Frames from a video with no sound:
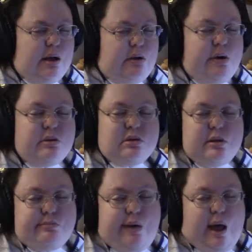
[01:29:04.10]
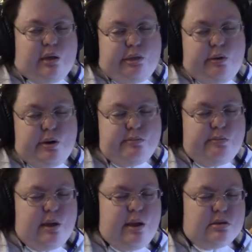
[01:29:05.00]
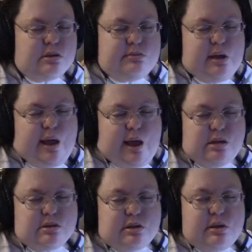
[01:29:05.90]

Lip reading: going to the bathroom. Someone asked,